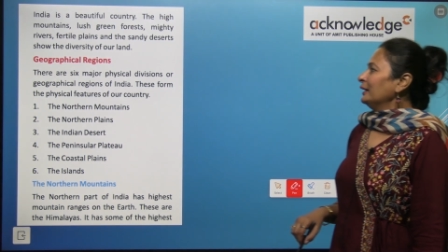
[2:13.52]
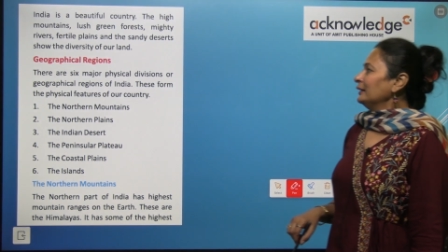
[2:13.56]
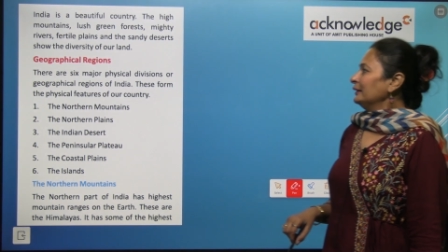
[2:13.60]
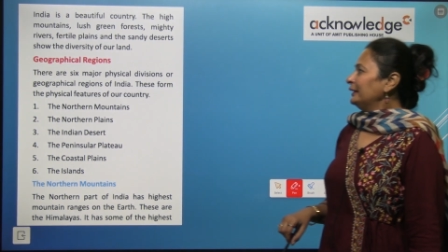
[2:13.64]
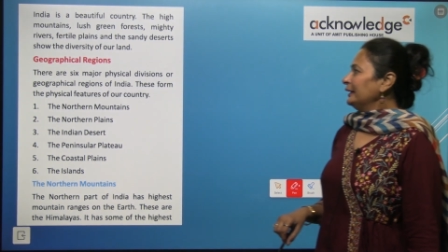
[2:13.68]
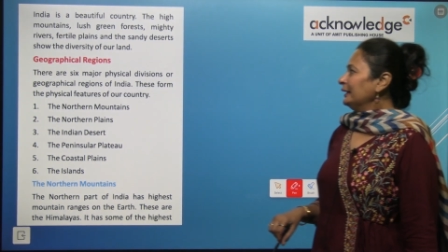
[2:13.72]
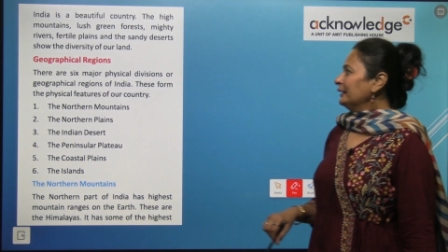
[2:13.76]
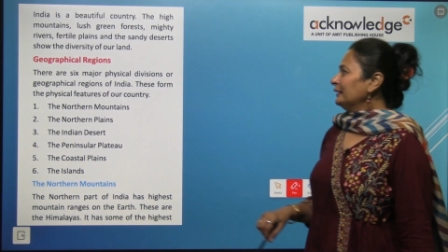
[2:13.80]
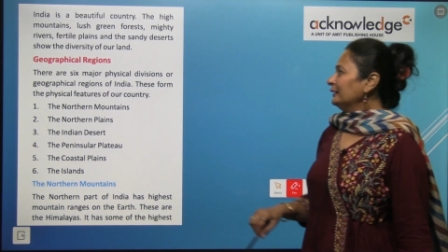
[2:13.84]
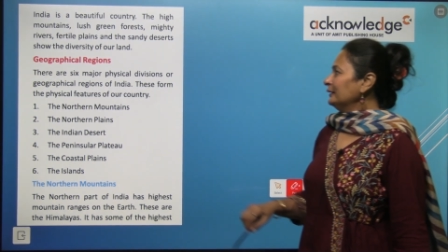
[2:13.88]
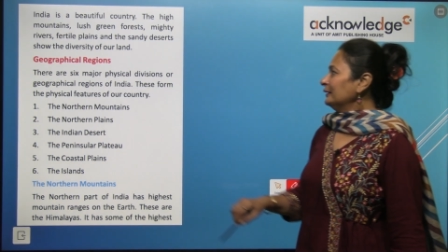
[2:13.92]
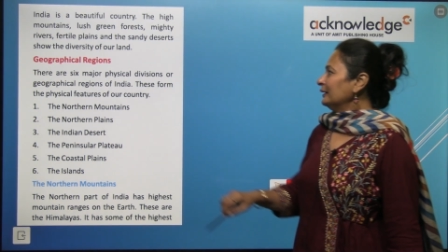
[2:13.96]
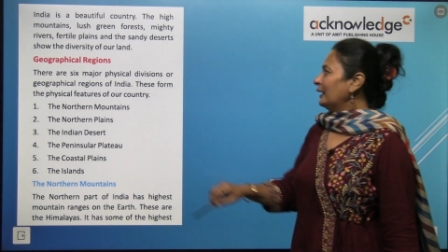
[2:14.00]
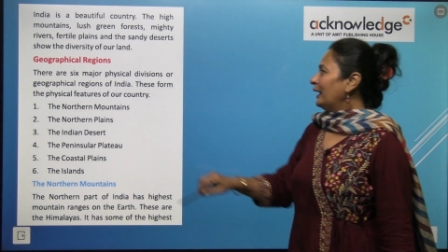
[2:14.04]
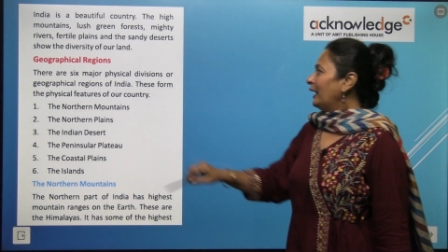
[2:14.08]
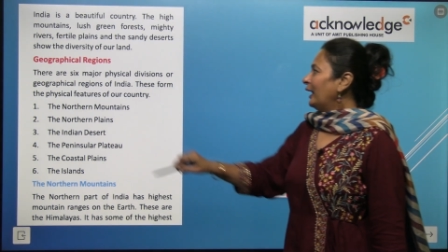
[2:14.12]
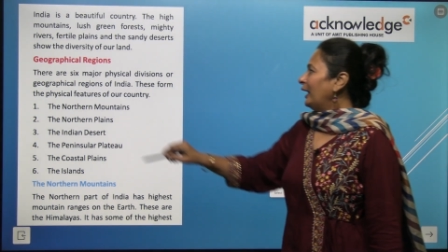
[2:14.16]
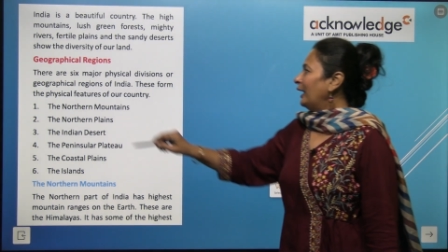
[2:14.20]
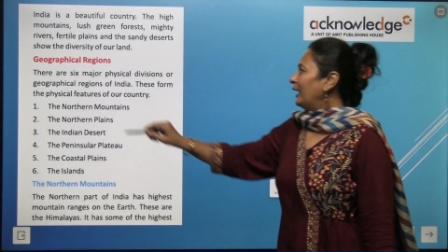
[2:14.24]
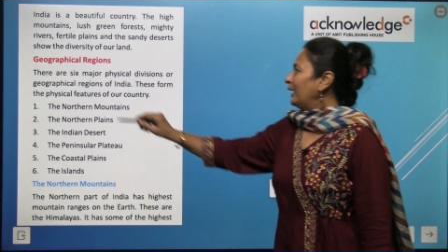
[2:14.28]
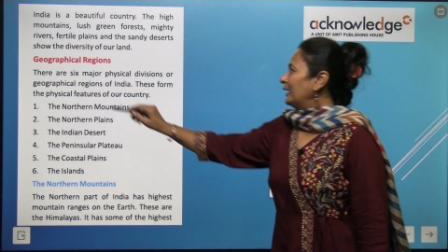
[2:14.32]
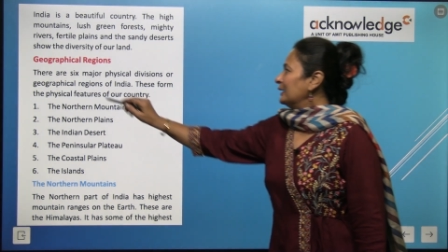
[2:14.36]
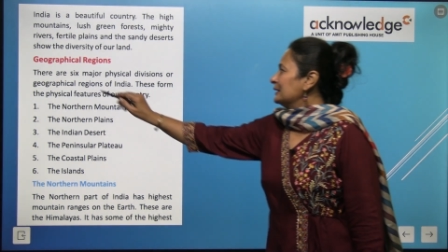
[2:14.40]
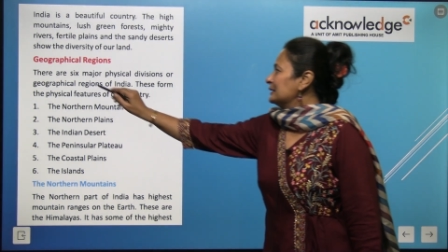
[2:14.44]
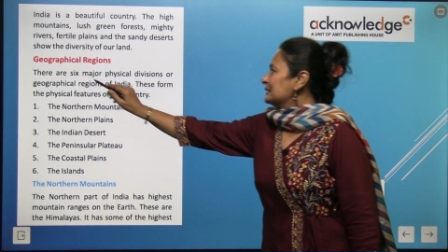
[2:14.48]
There
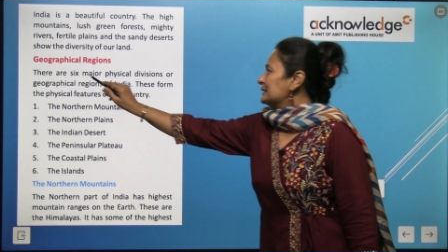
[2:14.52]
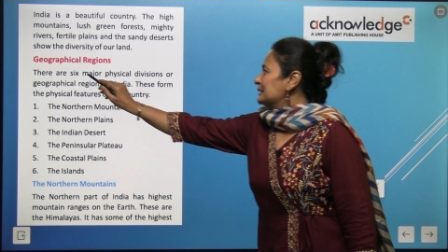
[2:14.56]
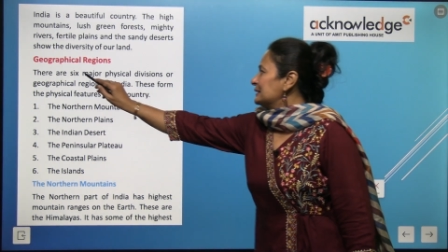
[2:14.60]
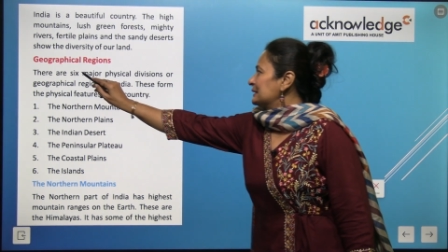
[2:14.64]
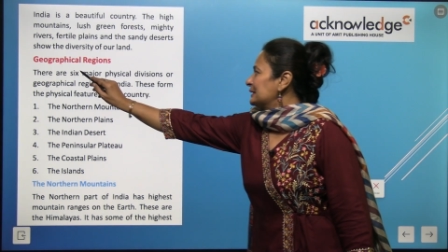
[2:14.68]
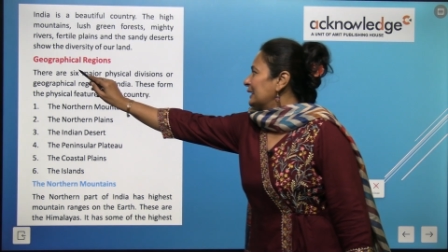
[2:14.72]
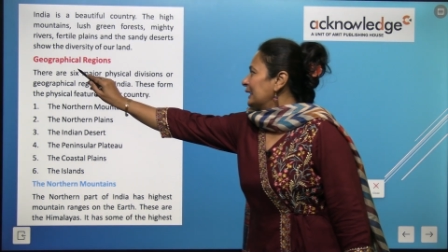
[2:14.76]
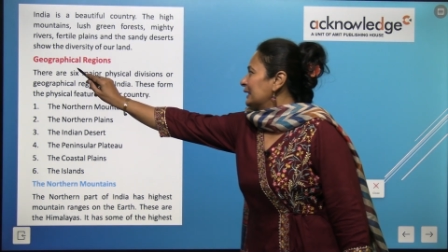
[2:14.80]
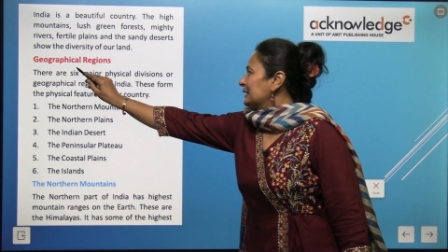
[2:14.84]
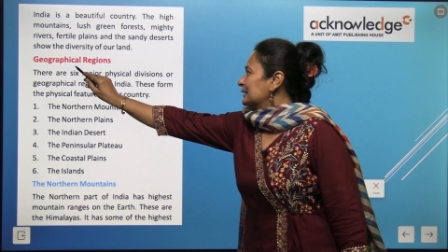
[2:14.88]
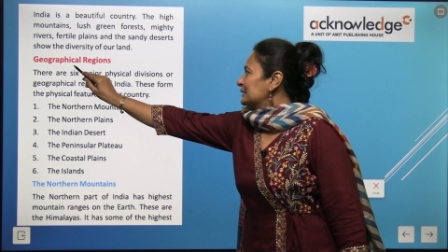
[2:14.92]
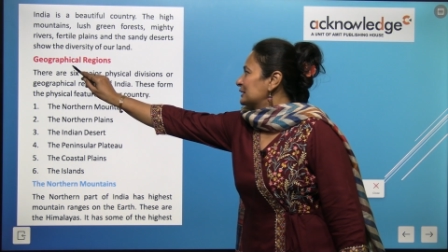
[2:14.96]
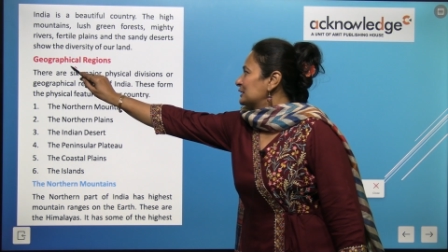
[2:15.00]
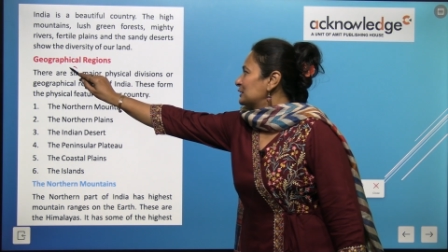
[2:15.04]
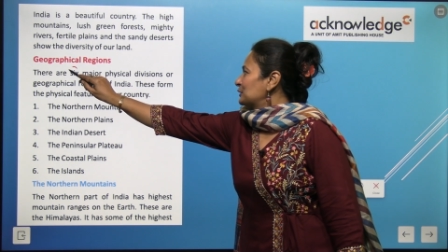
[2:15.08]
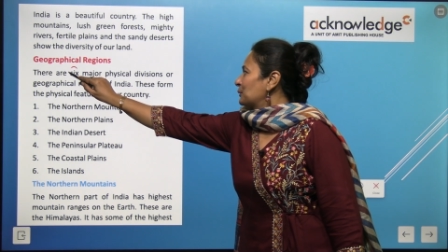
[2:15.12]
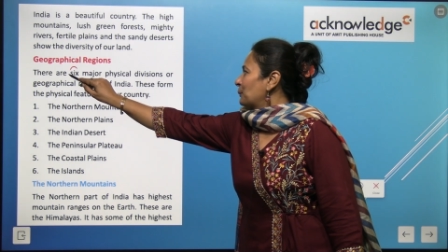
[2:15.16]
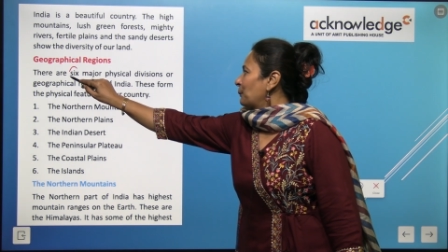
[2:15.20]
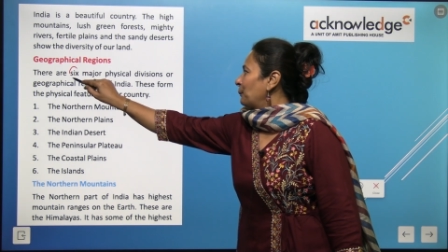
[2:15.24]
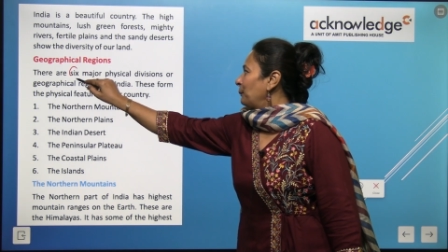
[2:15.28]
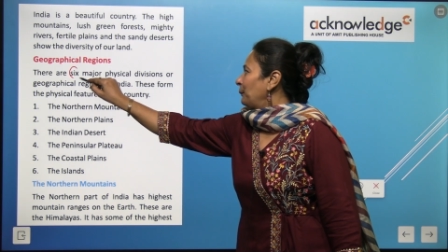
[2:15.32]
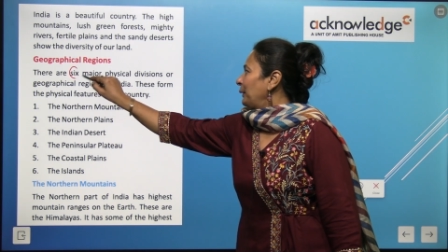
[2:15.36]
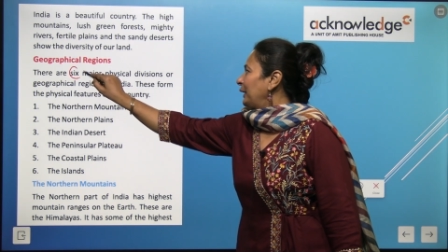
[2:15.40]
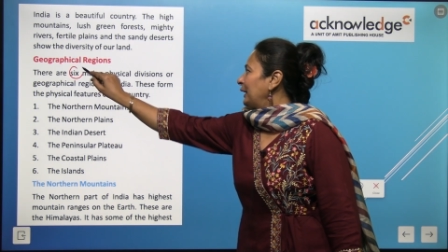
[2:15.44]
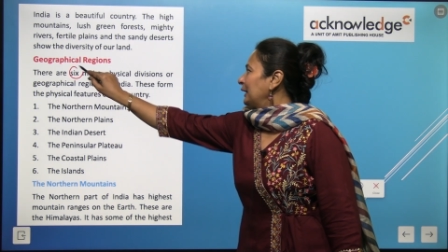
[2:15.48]
are 6
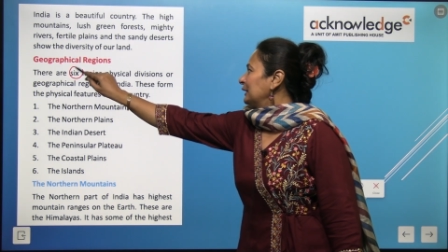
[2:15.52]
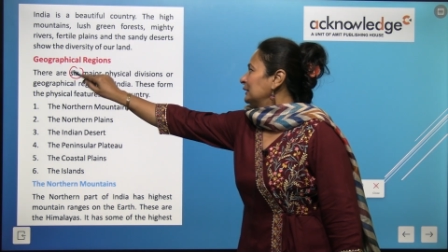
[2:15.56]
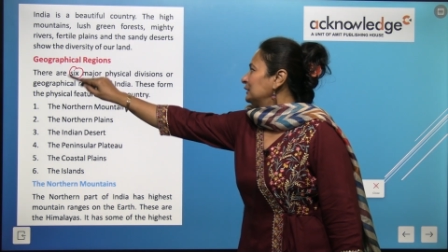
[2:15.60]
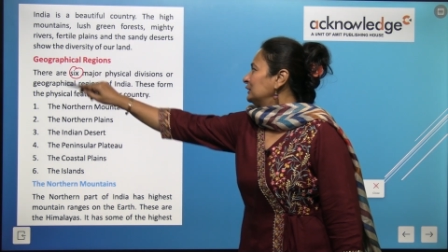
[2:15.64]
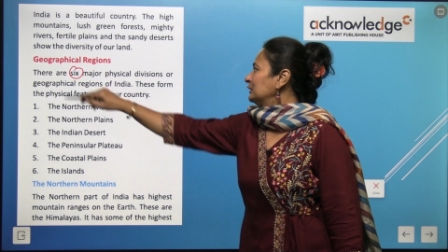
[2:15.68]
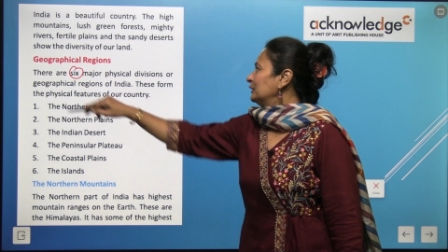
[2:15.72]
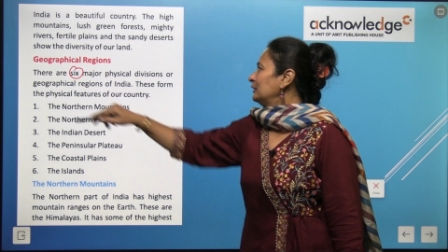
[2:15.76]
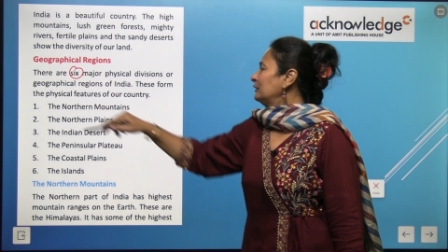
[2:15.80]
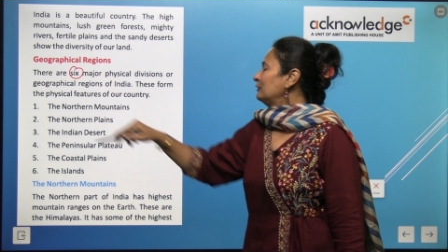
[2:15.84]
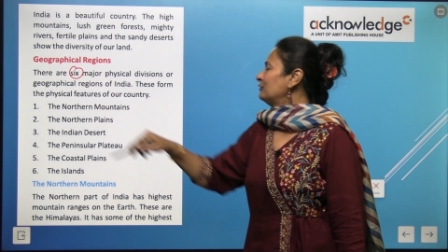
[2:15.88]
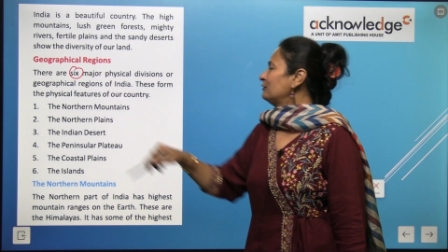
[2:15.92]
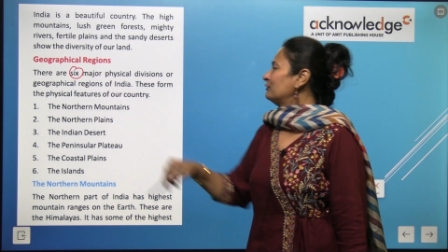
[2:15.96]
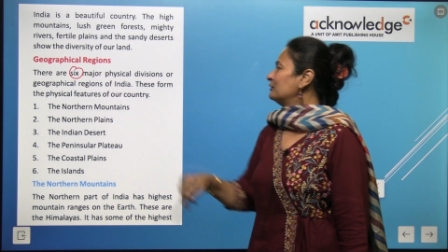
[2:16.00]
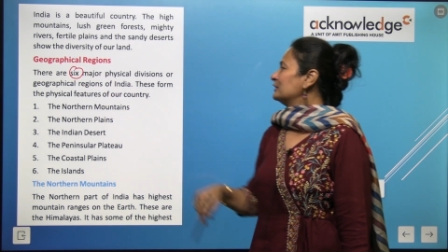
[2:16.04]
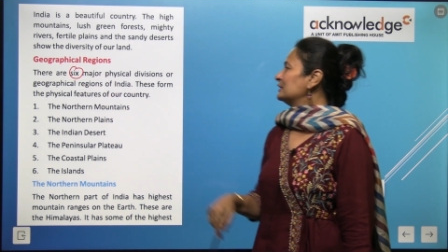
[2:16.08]
major